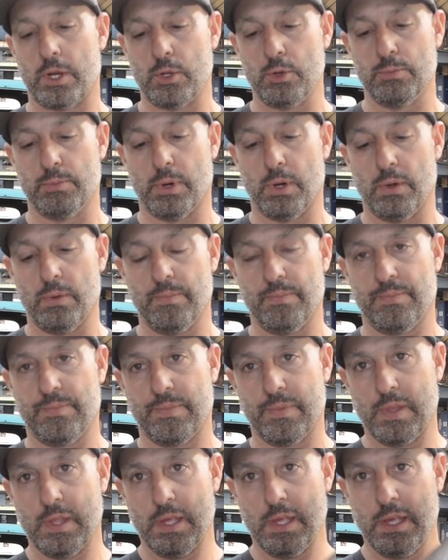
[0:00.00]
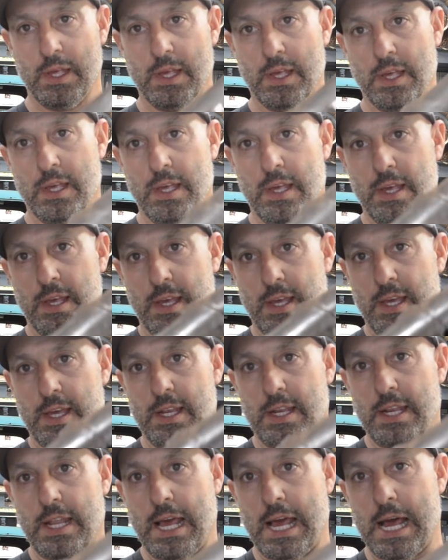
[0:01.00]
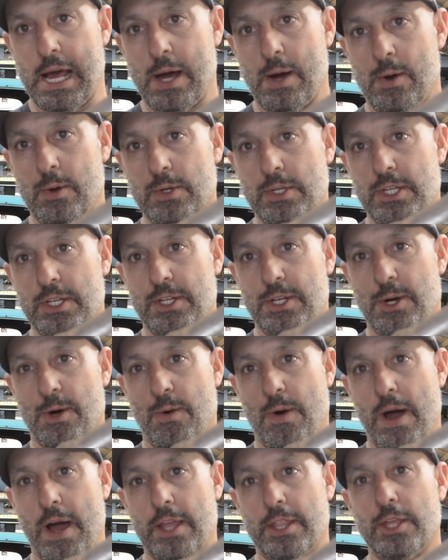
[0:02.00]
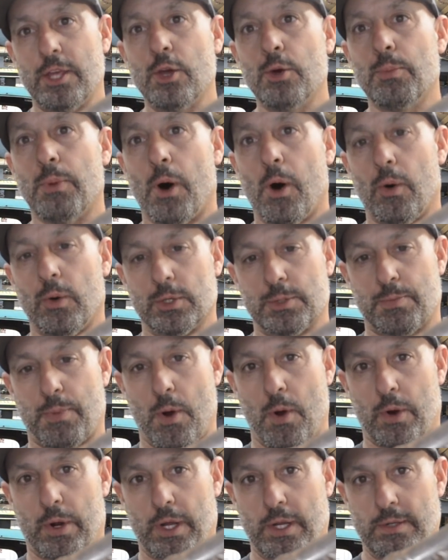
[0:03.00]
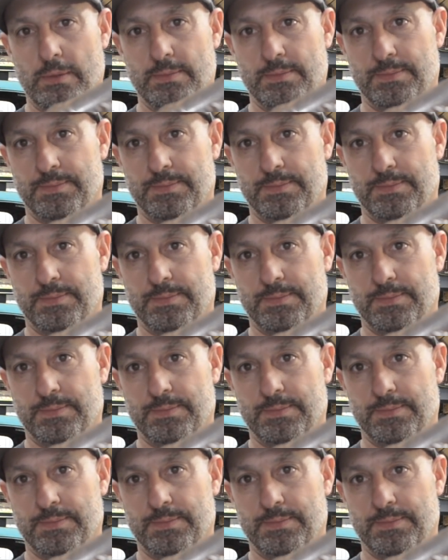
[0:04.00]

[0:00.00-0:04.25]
U-bolt. And now, do you know why the U-bolt was broken?